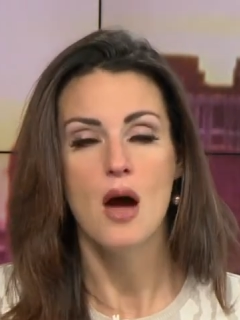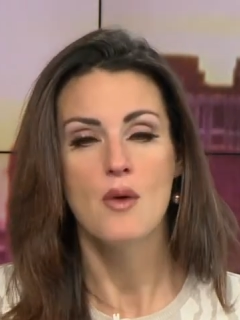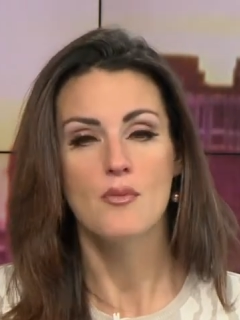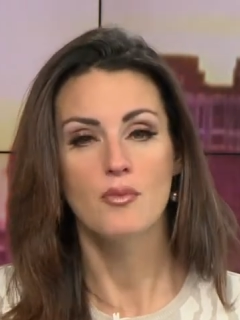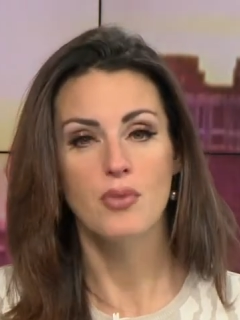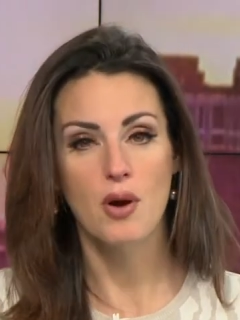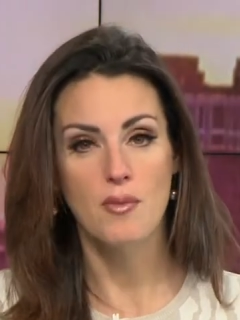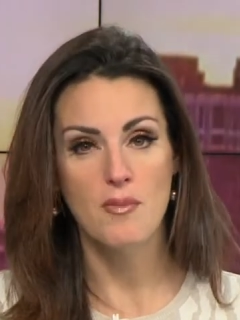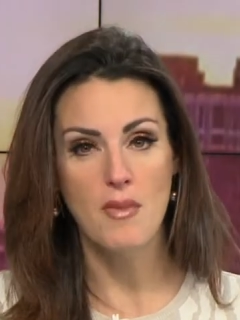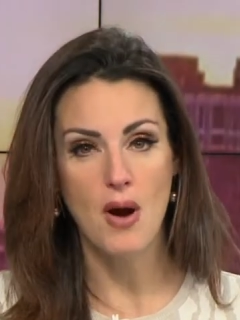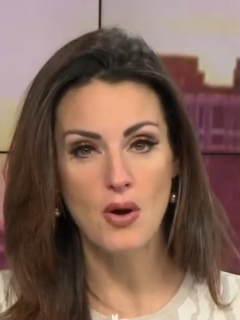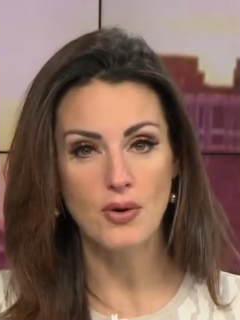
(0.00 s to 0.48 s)

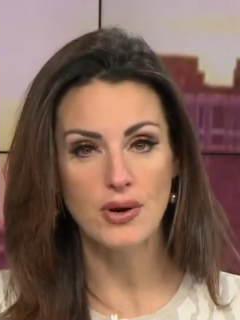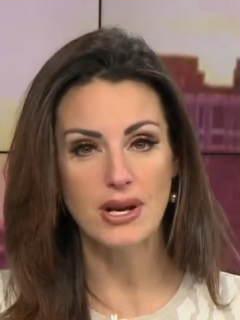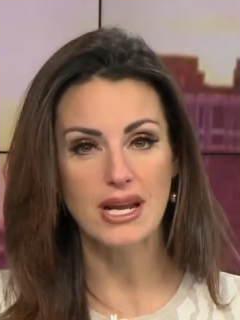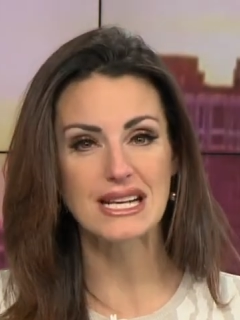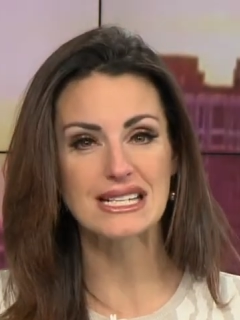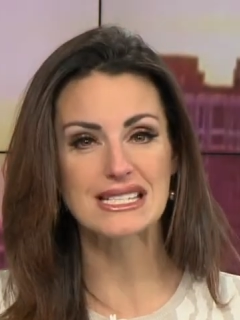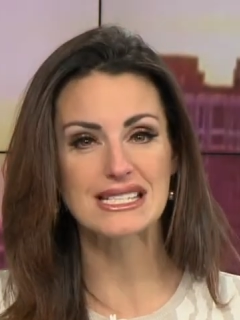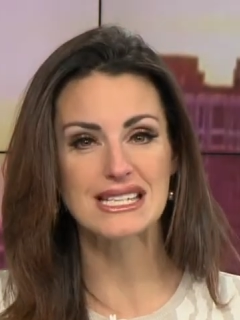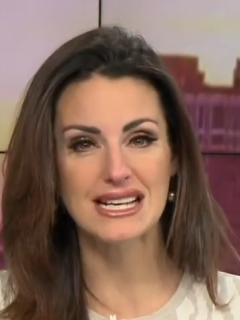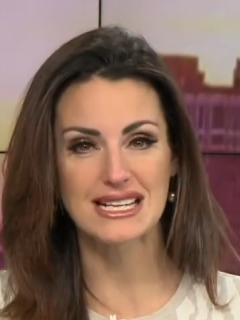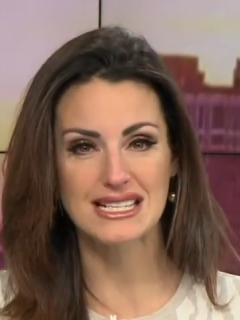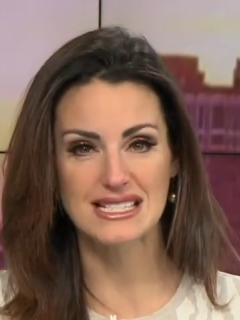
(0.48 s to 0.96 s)

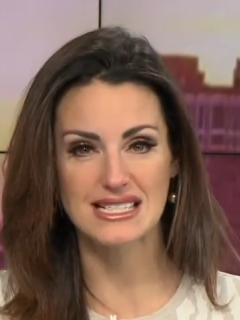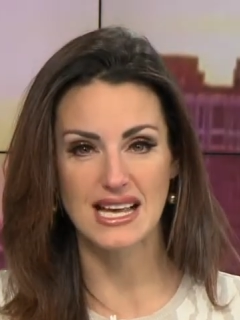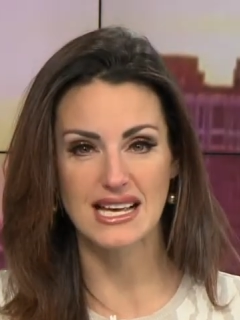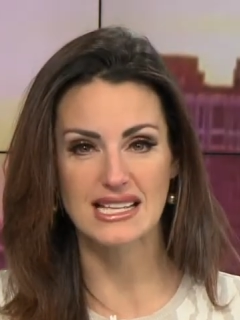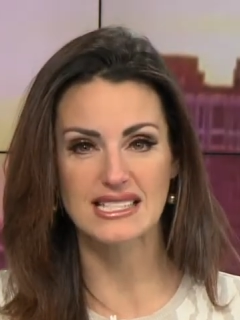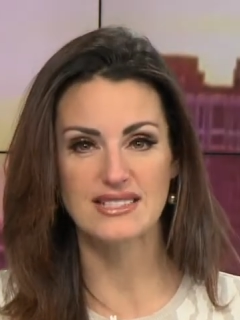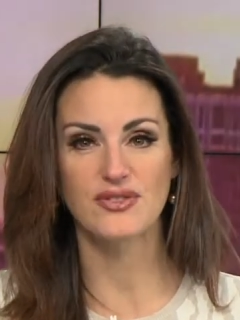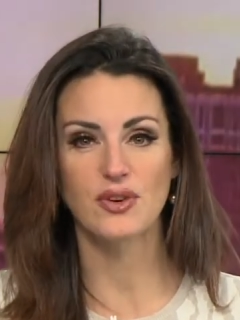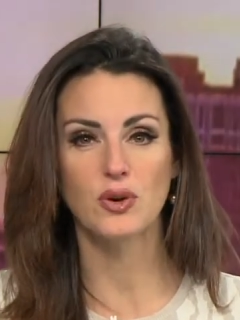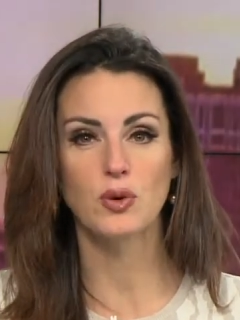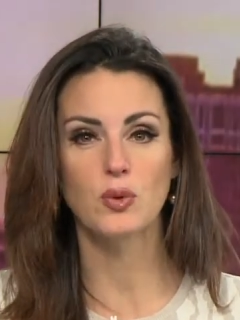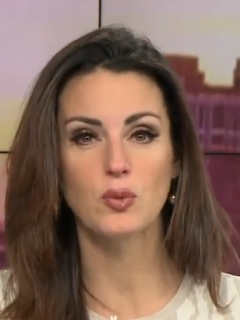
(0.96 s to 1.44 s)
promoting
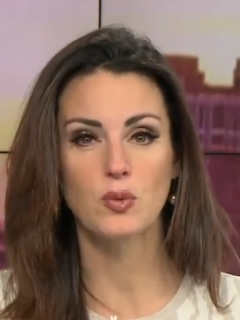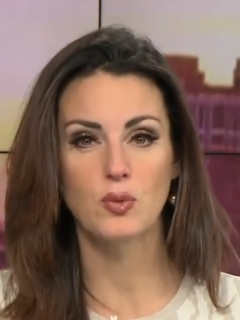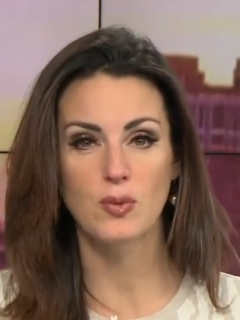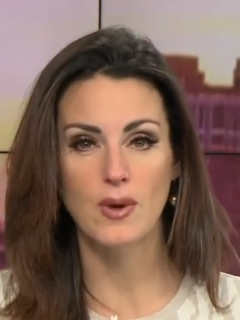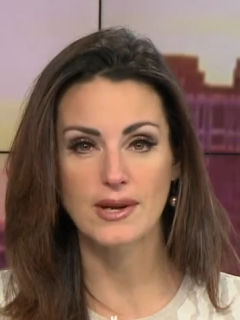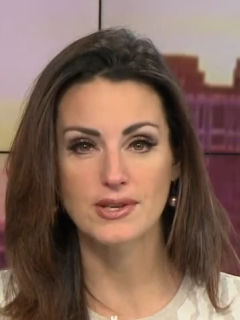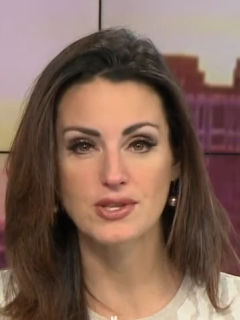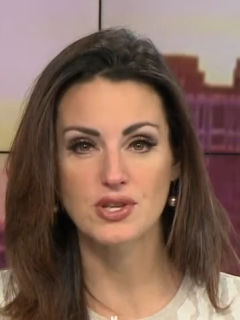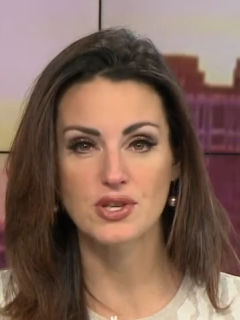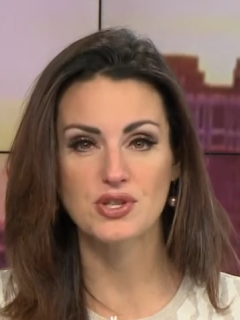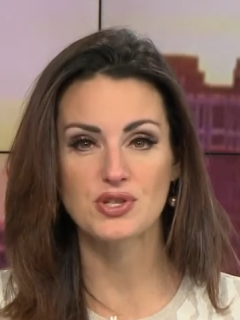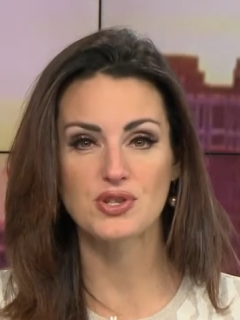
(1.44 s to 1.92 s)
successful
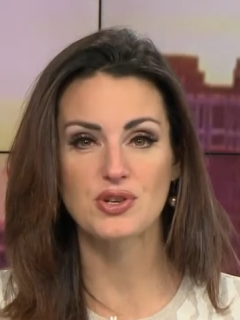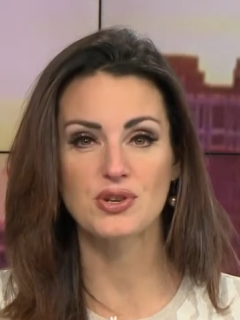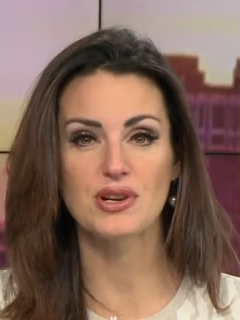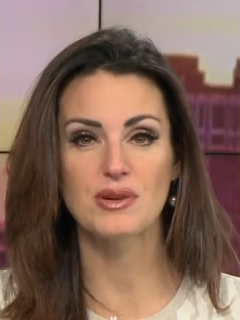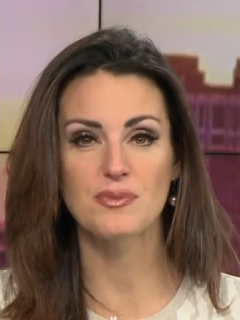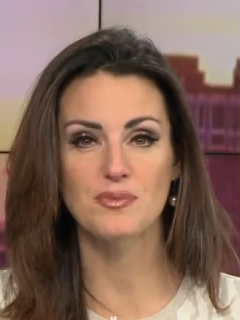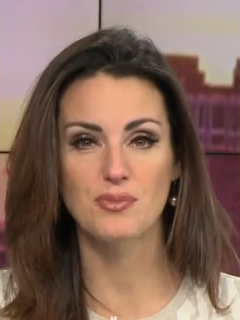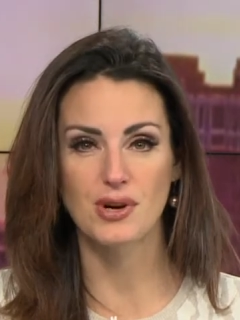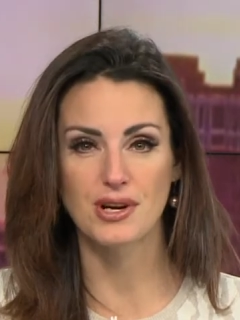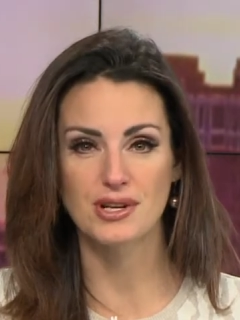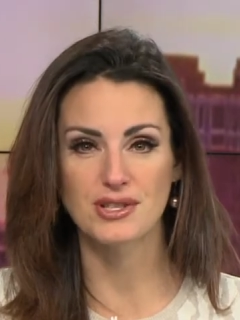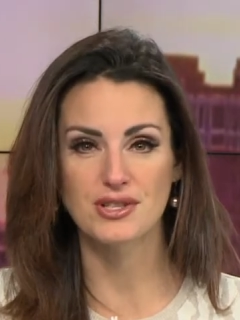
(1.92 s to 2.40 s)
registered
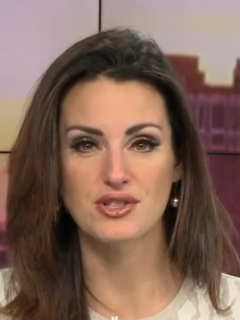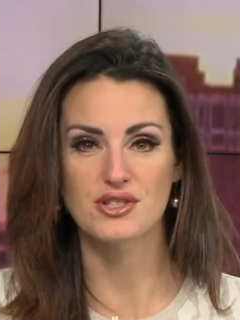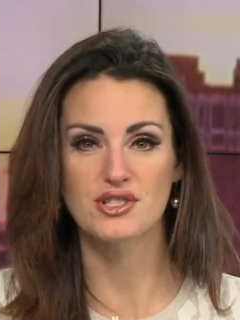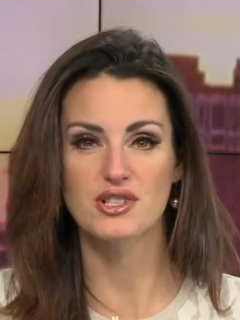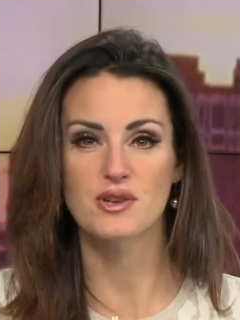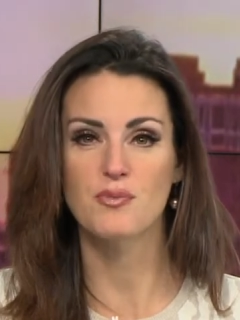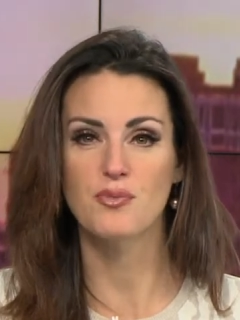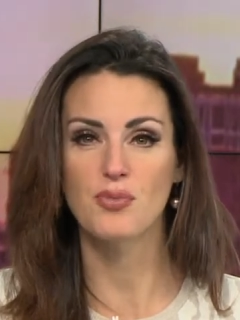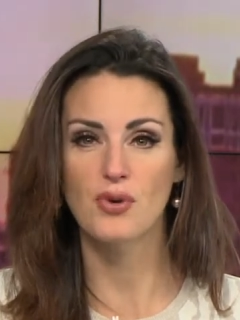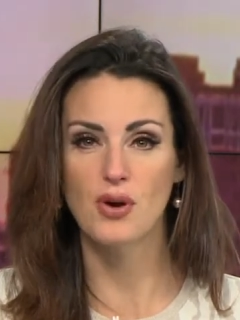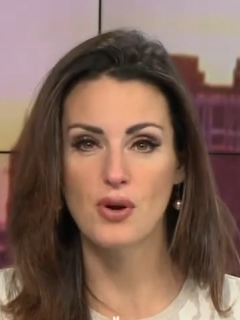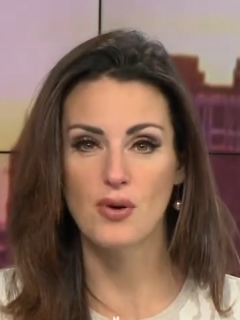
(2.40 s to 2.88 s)

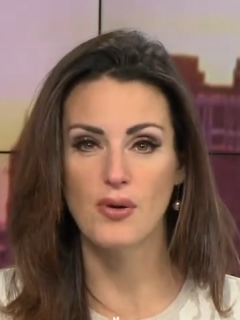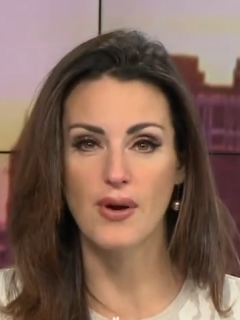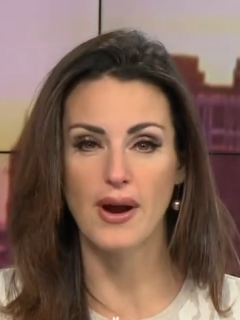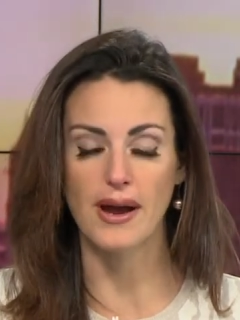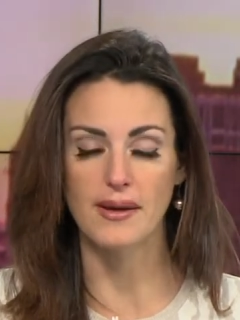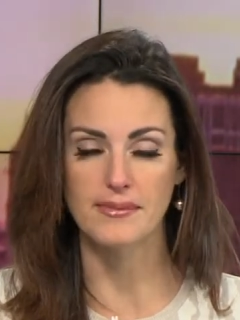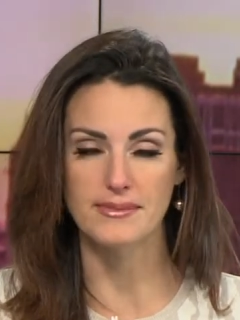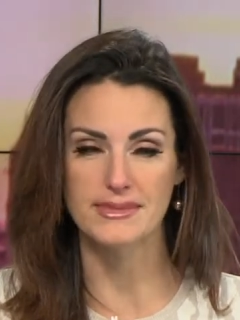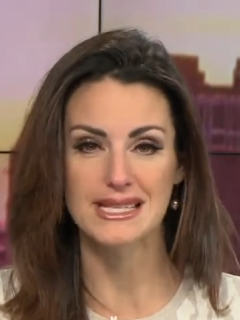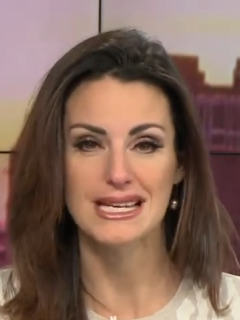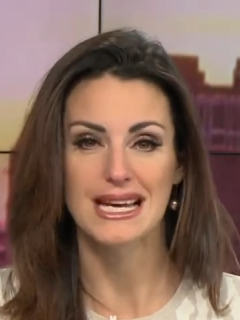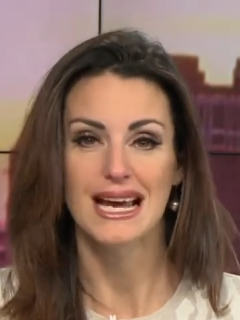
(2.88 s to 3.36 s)
apprenticeship
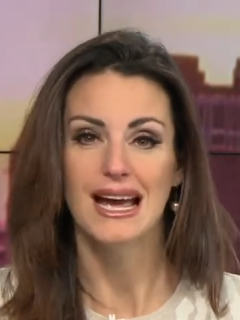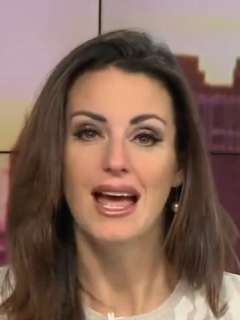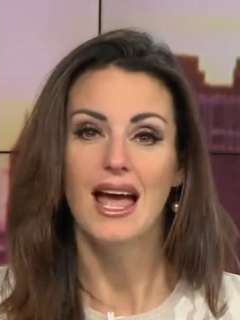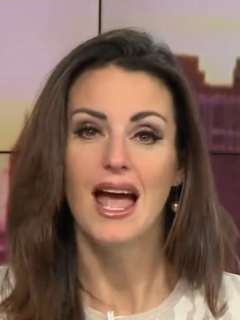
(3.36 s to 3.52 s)
programs.